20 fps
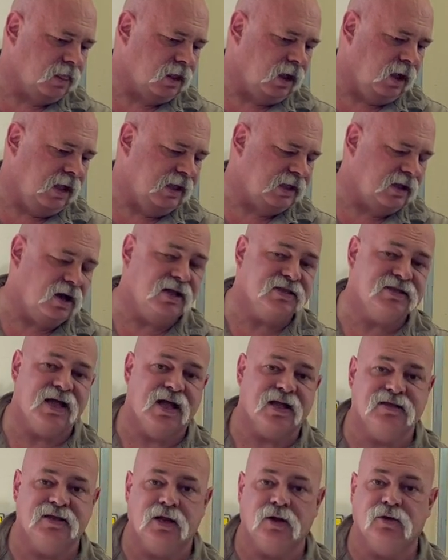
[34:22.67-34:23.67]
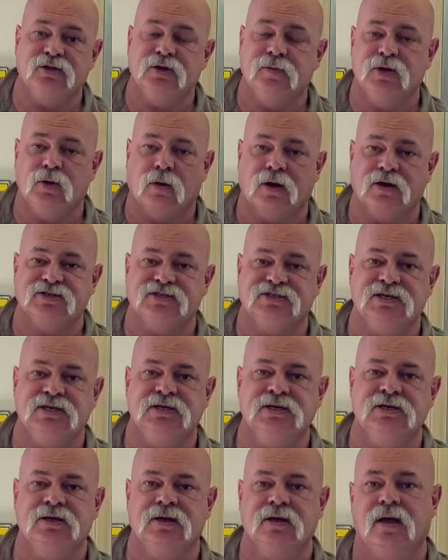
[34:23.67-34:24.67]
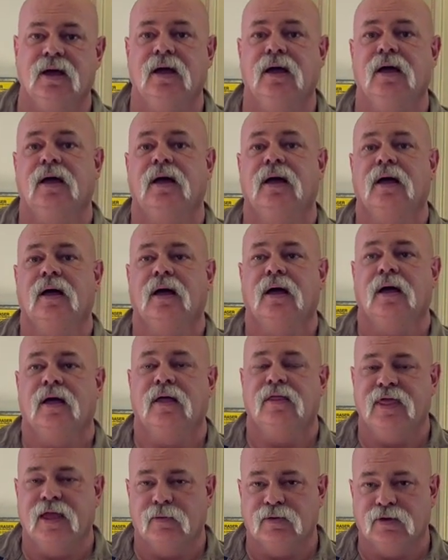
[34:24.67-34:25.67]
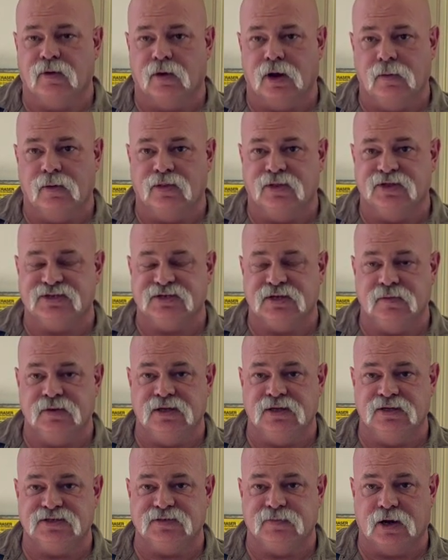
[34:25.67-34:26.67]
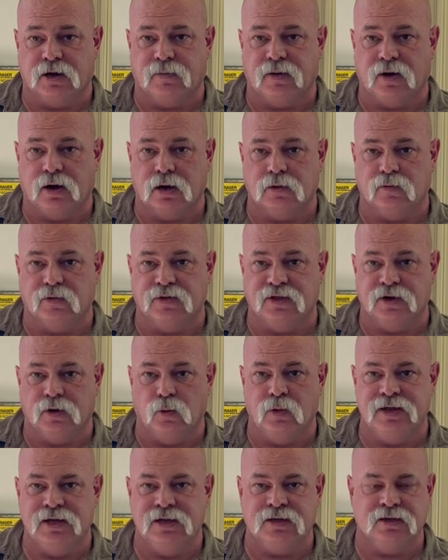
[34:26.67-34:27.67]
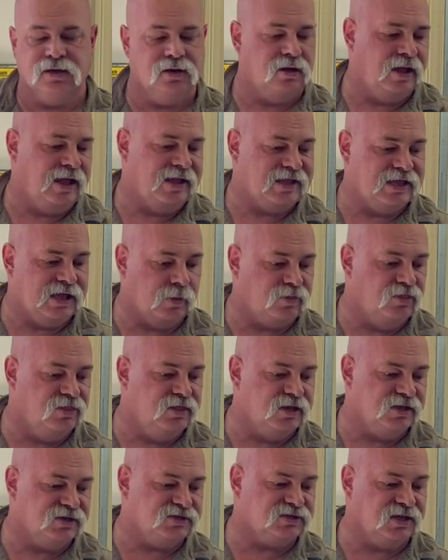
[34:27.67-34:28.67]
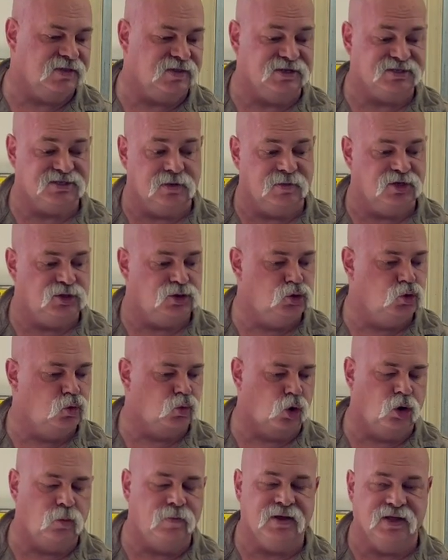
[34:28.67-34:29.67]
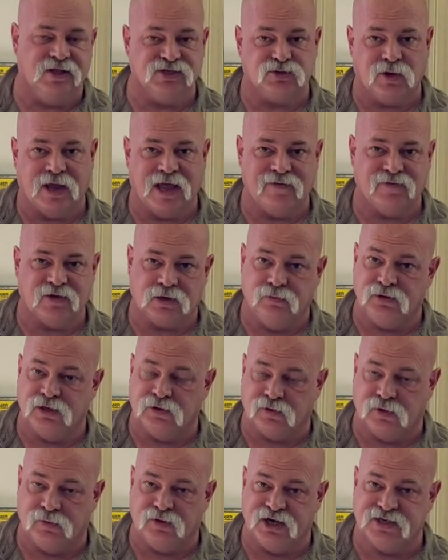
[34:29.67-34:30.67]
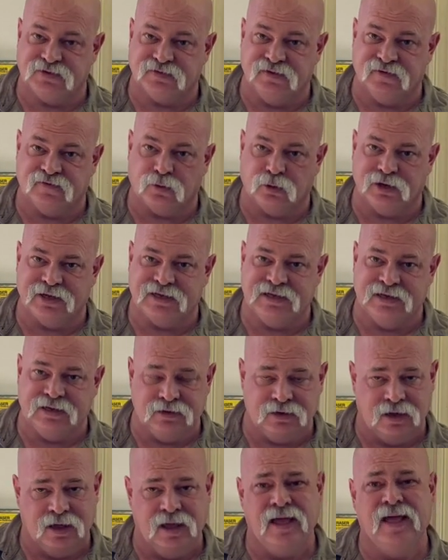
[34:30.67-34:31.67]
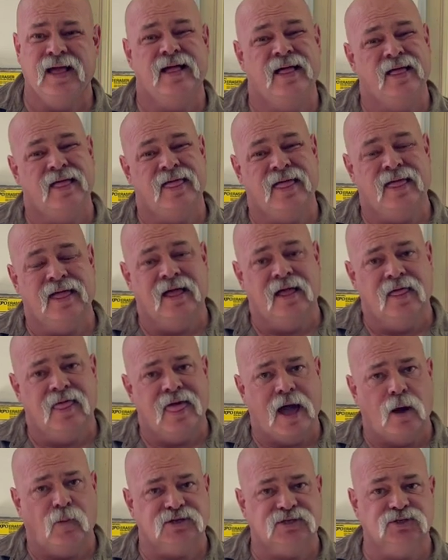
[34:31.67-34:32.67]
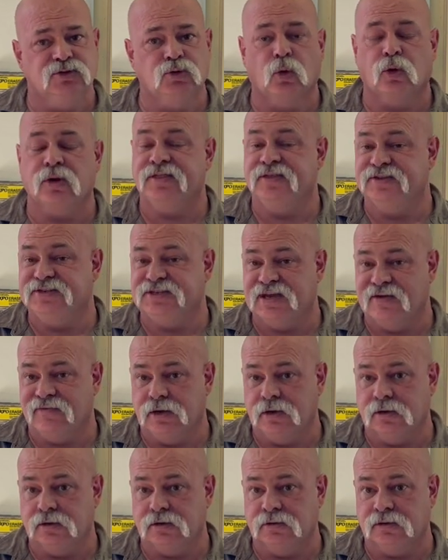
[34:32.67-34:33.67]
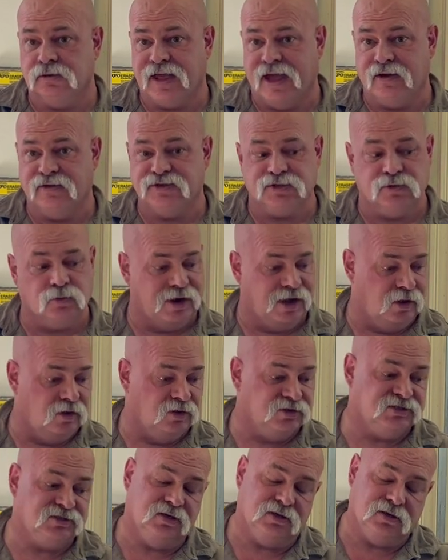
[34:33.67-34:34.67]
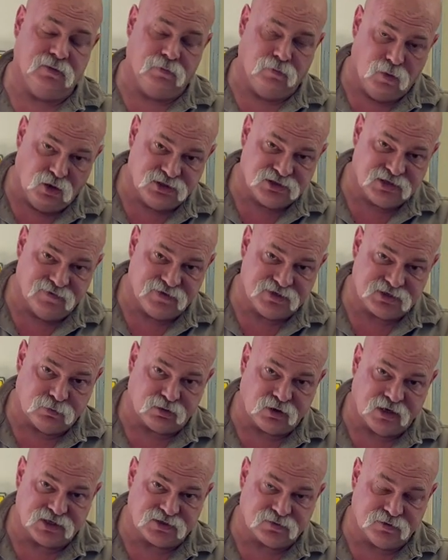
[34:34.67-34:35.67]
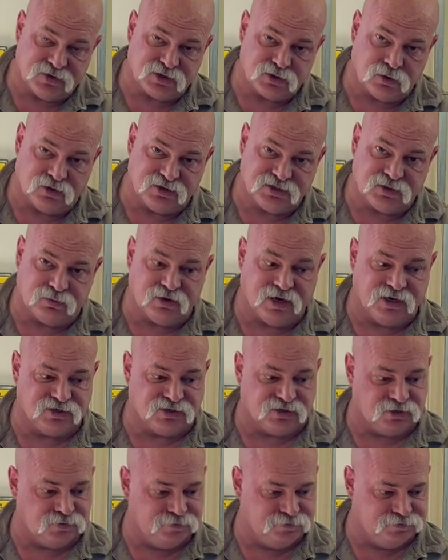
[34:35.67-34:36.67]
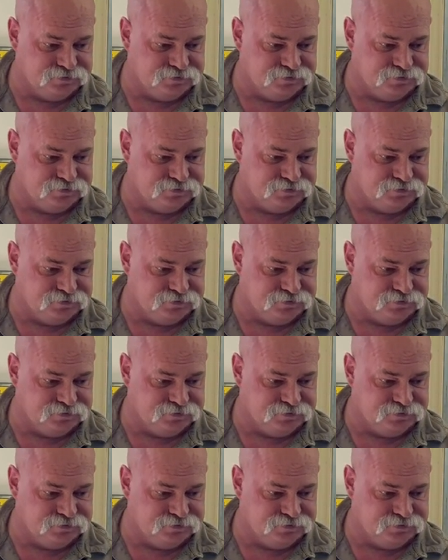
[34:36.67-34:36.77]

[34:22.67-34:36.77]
I contacted LWRC. They were able to send me a spare part within a week. I kept this, and they sent me 2 roll pins, so I have a complete replacement for it again. That was north of the 700,000 rounds, most of it suppressed with a short suppressor.